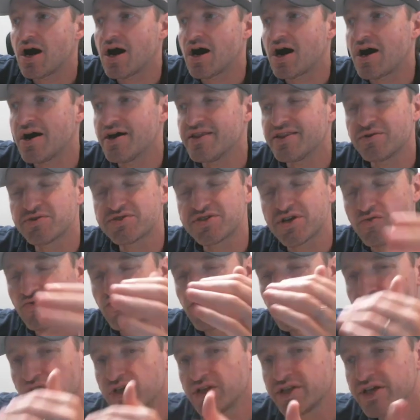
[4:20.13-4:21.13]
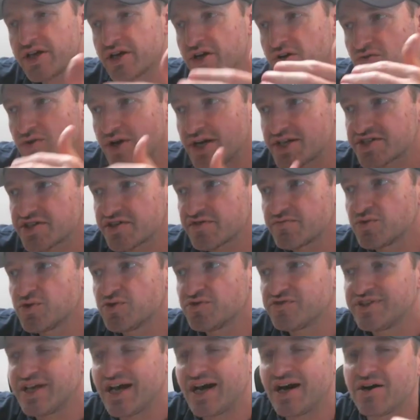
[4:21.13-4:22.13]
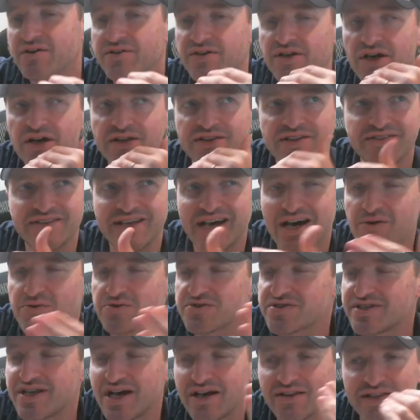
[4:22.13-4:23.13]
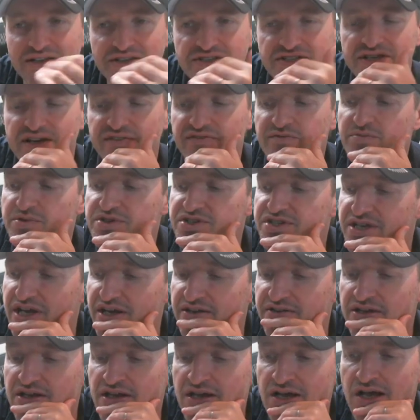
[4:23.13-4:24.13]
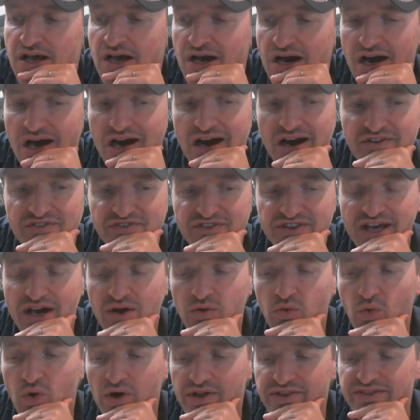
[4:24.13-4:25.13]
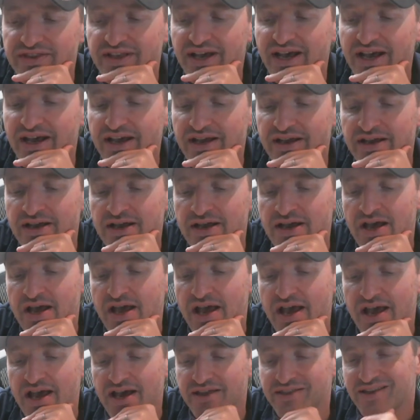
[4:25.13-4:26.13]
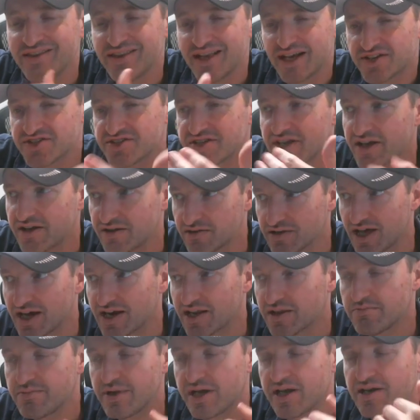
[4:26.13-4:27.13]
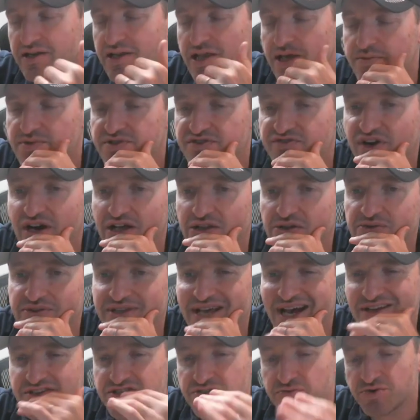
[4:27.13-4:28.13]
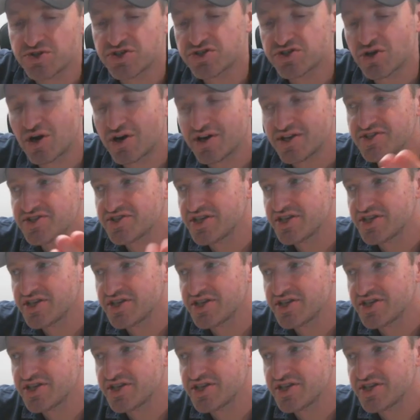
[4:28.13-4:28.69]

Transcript: uh, and there was a really aggressive move down. Uh, the Dow was down like seven percent uh, for that one day, and the next day a lot of the beta names followed down. So we started